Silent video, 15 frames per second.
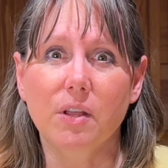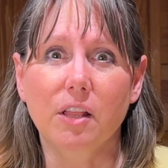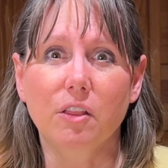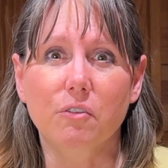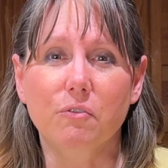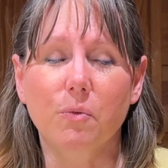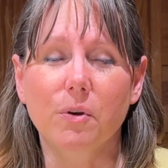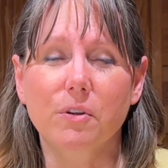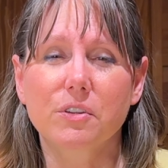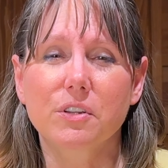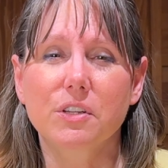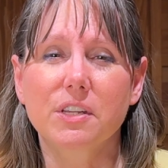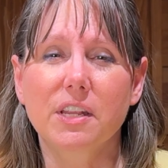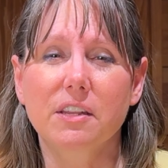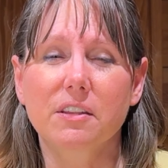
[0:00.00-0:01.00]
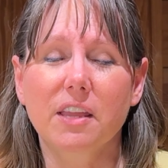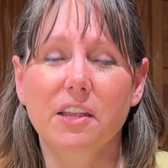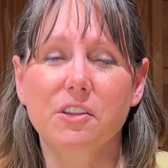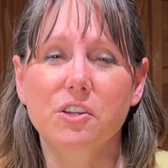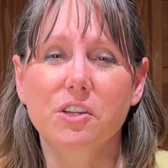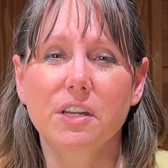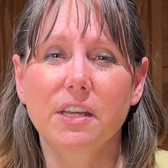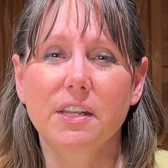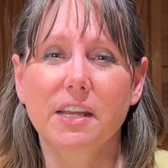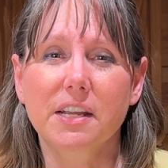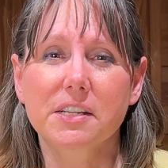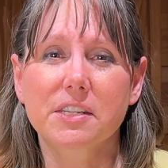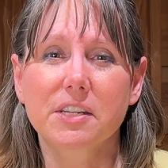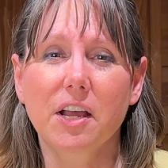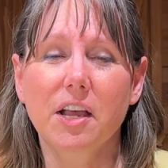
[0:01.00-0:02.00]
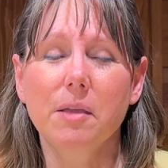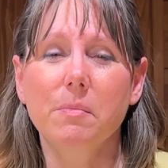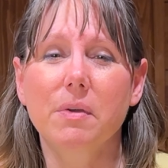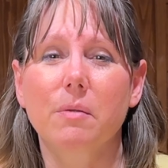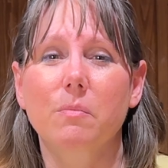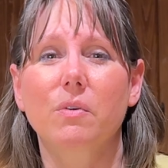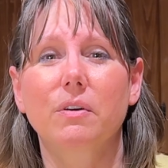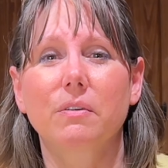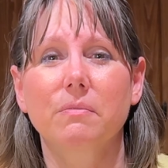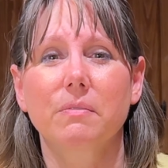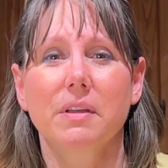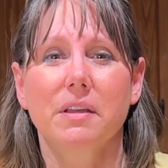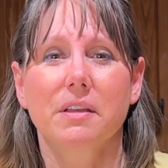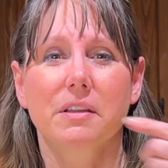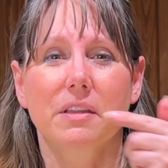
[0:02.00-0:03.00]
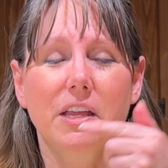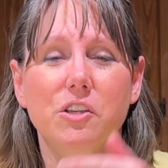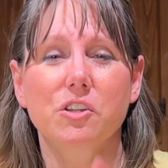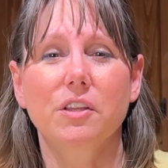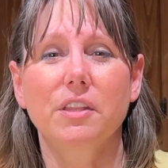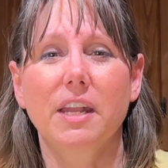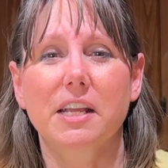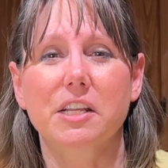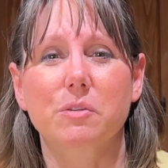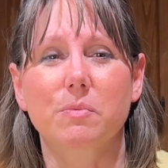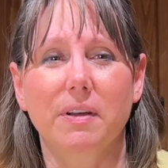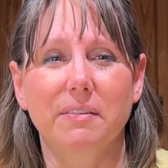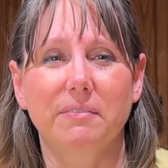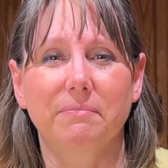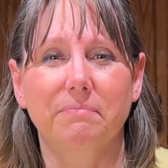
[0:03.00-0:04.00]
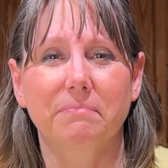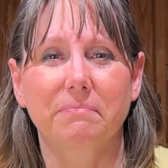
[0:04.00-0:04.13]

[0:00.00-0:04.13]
I look forward to catching you next time, and we'll catch you on the next one.